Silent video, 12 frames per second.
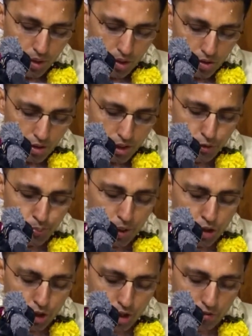So the
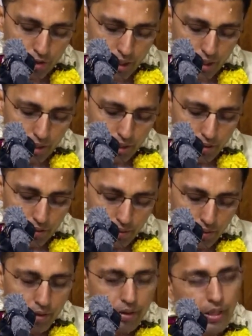spiritual world,
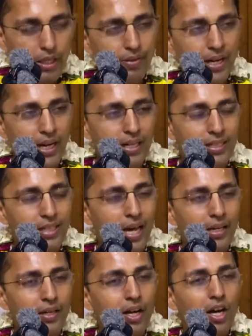living it is
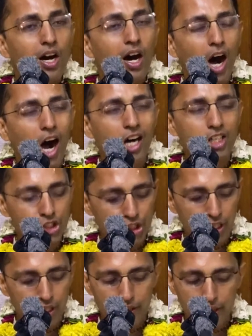our
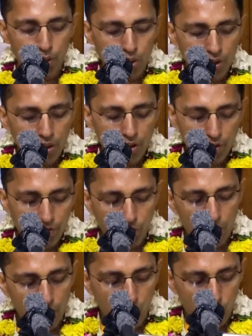Akshara, they don't
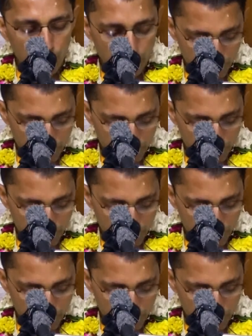fall down.